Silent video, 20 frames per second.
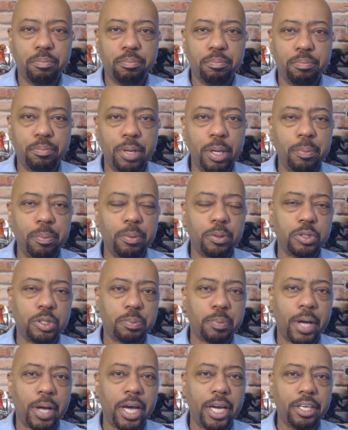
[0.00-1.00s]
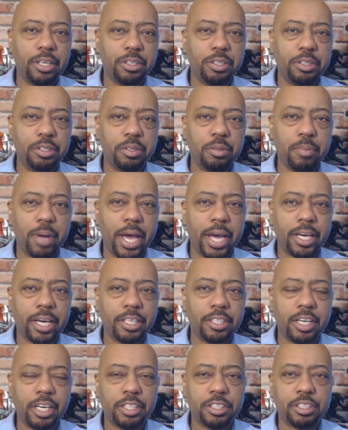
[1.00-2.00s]
people spying on your
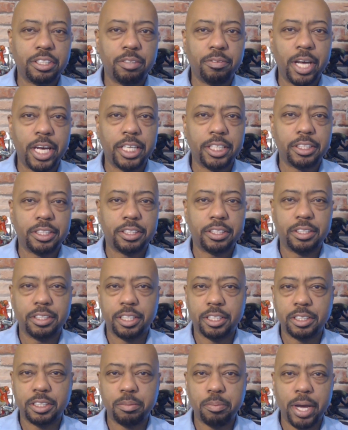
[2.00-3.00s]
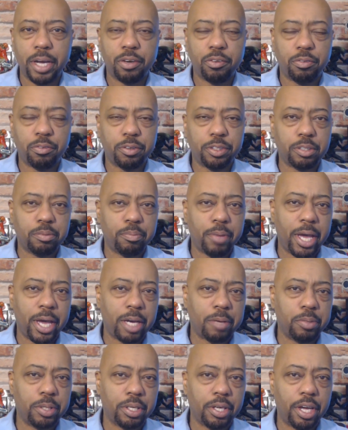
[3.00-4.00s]
Macintosh device. Doesn't matter if it's a
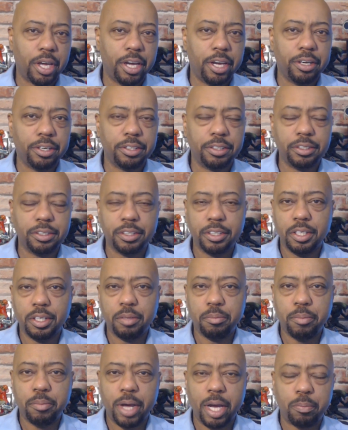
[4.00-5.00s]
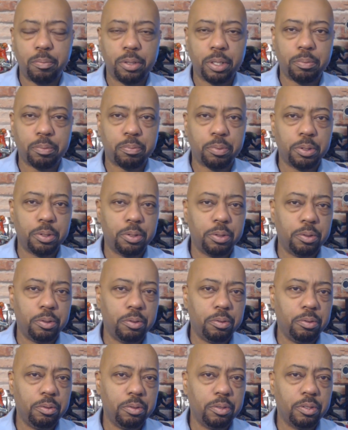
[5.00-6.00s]
MacBook Air, MacBook
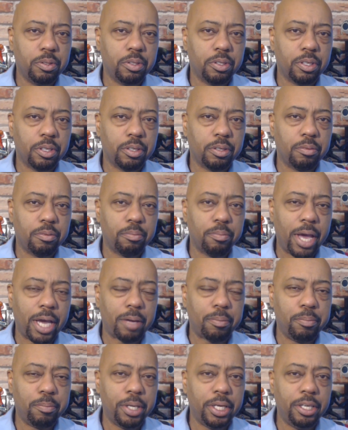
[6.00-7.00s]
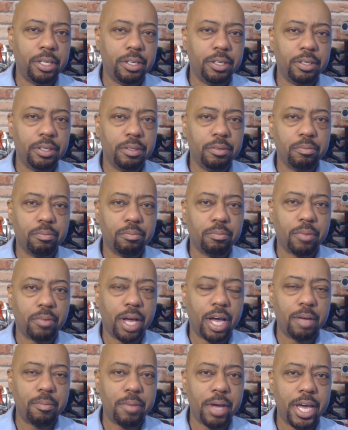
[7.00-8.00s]
Pro, Mac Mini,
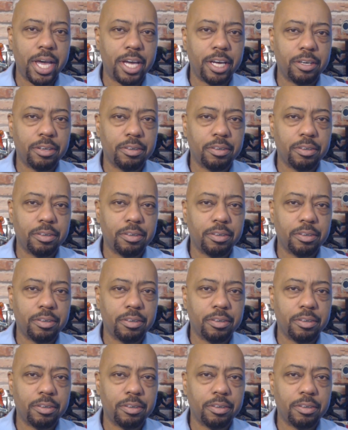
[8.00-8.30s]
iMac.